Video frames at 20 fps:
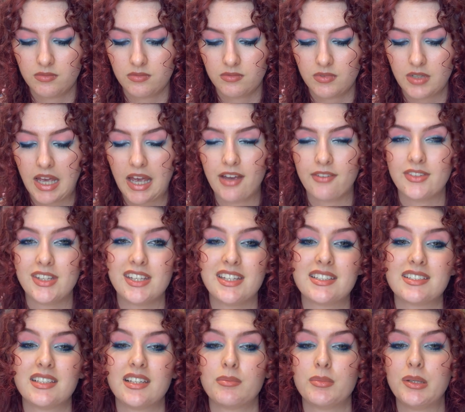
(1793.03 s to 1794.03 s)
have that as
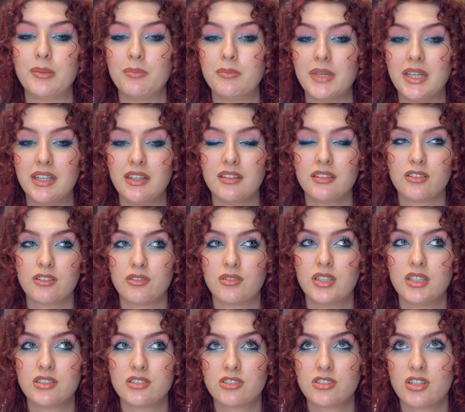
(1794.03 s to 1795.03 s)
like my main
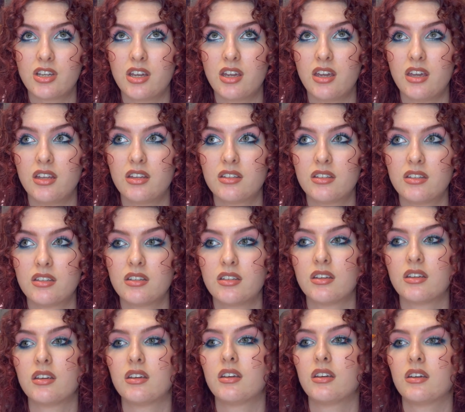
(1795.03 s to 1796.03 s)
crease shade,
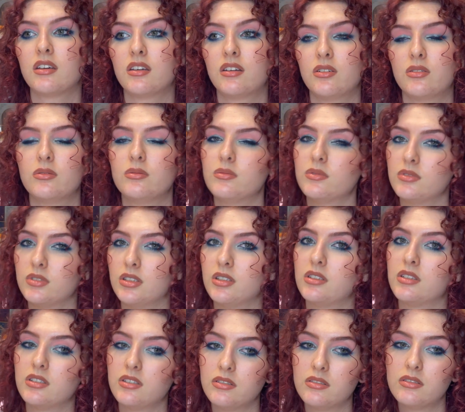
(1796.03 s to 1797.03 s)
or like
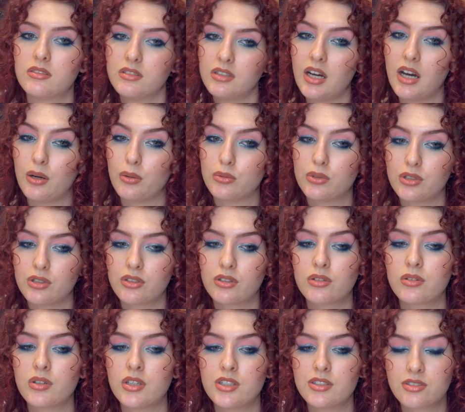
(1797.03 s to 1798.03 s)
the outer
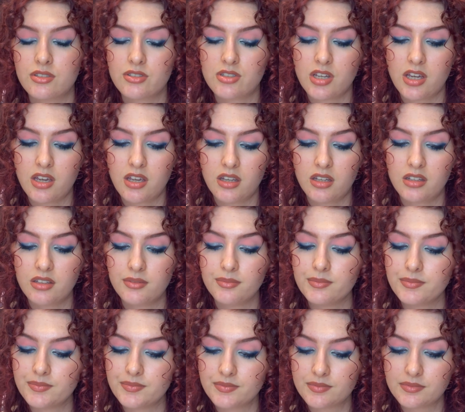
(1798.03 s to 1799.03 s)
crease shade,
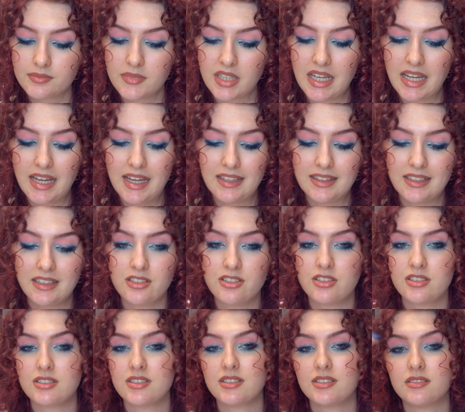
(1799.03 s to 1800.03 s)
and then
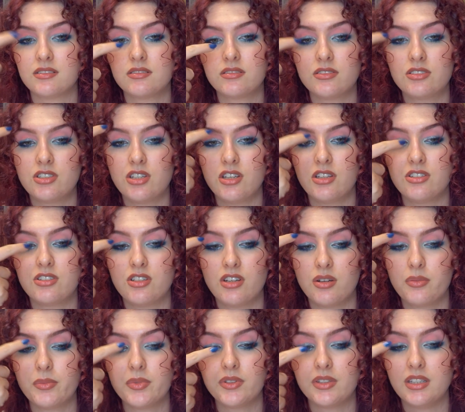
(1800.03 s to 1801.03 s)
just change
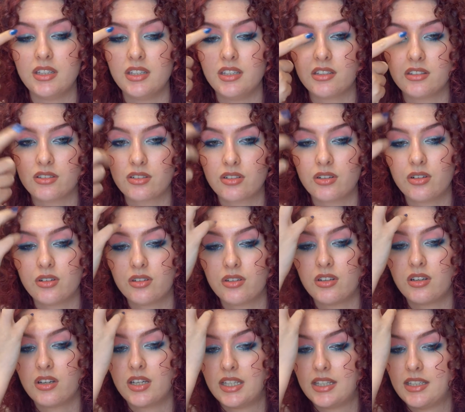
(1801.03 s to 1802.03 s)
up the inner
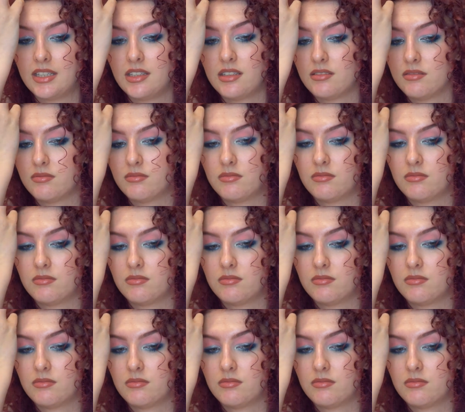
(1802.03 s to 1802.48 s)
corner, and then